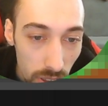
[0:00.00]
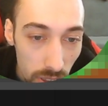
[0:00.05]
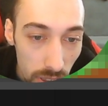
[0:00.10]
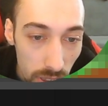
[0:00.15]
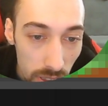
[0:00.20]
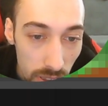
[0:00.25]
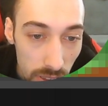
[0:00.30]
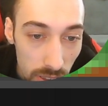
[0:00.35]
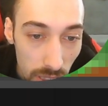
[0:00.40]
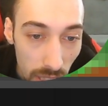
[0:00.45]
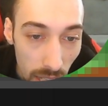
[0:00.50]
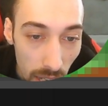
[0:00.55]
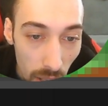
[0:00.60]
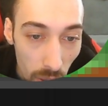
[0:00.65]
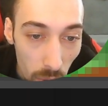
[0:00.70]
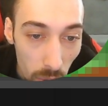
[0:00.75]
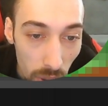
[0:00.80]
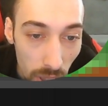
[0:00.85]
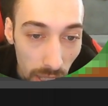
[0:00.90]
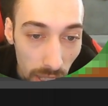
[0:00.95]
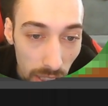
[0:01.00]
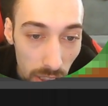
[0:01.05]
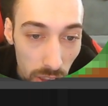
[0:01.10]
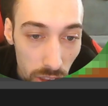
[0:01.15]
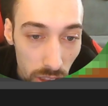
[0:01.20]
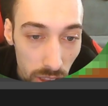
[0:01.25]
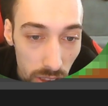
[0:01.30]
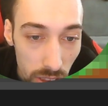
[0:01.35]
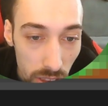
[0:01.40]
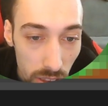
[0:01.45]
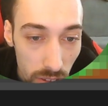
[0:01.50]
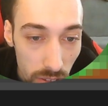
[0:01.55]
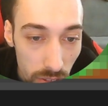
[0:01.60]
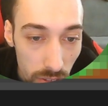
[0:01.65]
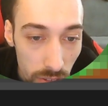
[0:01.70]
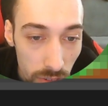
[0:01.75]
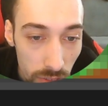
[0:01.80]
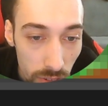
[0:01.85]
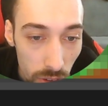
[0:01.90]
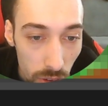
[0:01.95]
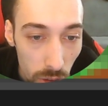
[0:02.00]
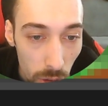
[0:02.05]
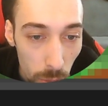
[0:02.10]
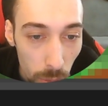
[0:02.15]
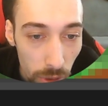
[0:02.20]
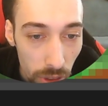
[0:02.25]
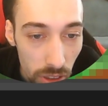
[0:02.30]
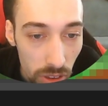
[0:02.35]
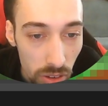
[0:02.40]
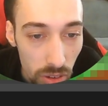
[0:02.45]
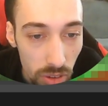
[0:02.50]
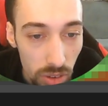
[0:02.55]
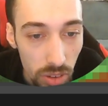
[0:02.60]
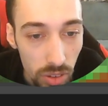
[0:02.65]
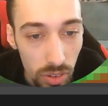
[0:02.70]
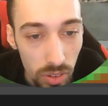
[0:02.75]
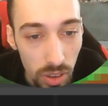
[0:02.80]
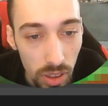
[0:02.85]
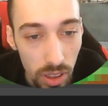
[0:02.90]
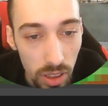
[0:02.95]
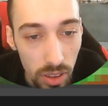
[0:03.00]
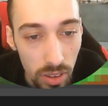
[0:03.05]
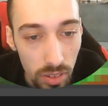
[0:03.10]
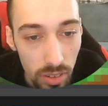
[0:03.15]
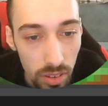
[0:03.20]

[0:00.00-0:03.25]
is now actually 4 pixels, right?